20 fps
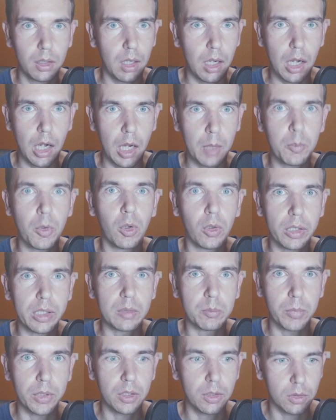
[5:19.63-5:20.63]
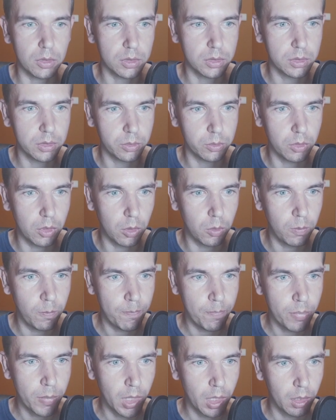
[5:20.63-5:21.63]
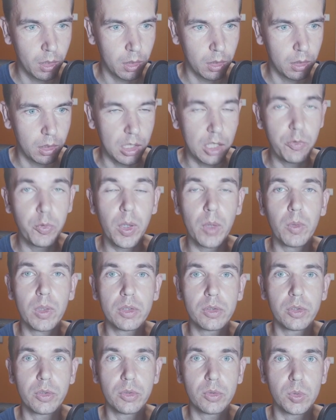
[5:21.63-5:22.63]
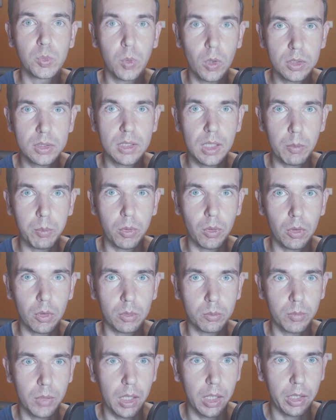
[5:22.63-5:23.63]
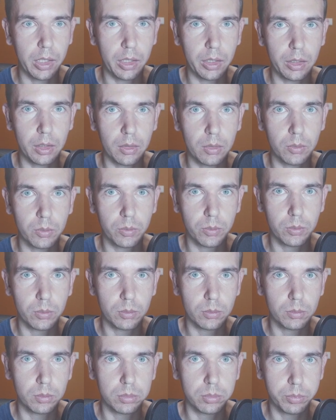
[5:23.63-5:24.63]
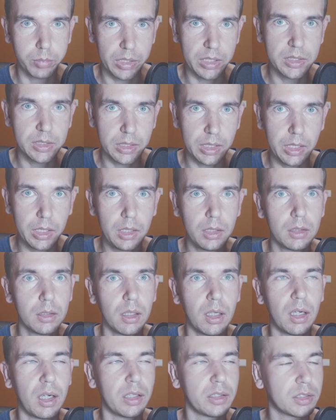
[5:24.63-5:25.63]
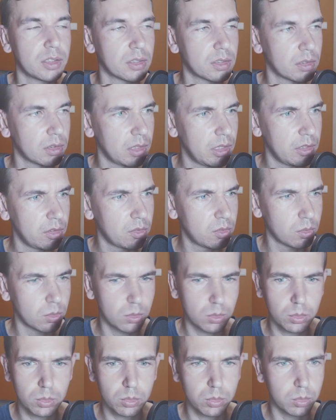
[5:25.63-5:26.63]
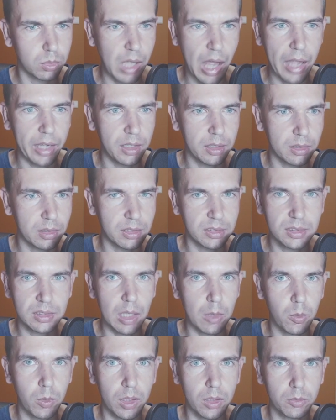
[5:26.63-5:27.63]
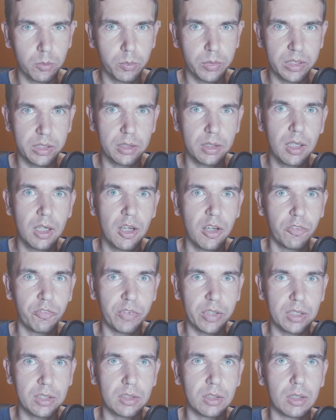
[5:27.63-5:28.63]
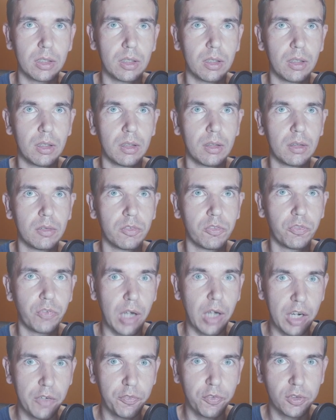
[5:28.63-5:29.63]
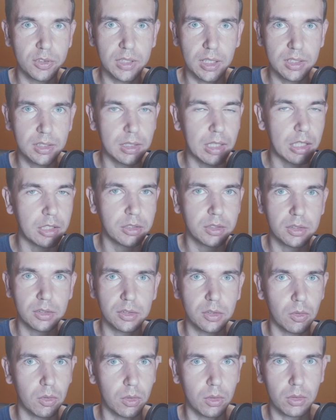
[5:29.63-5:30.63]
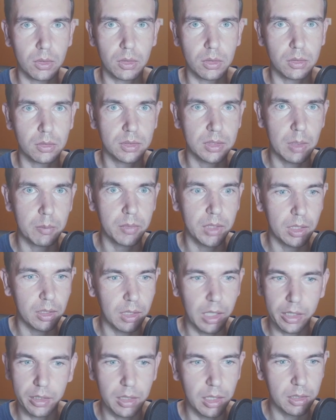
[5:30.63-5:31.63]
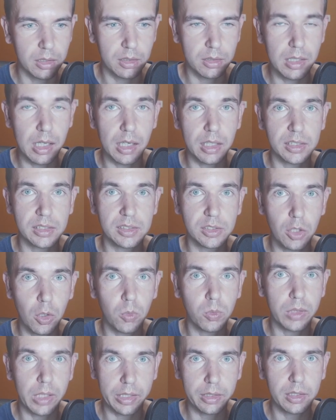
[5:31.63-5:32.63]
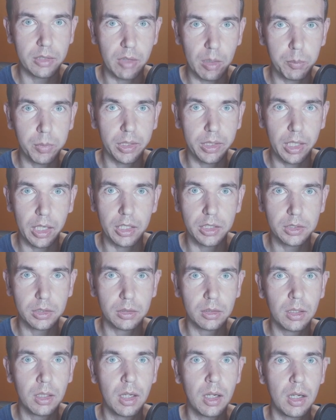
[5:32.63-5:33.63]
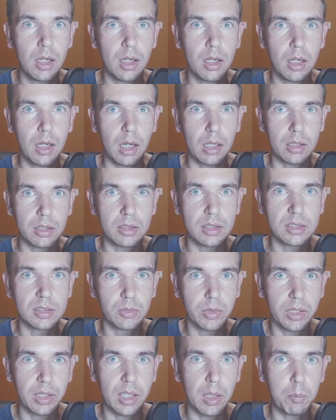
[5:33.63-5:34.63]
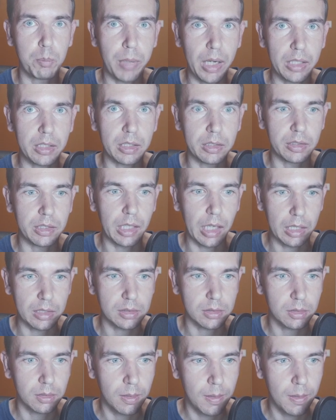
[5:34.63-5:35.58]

I'm all in, because if I want to use WhatsApp on my PC, I just need to hack this somehow with Firefox extensions or something like that. There is no native application, and it is really a pain in the ass.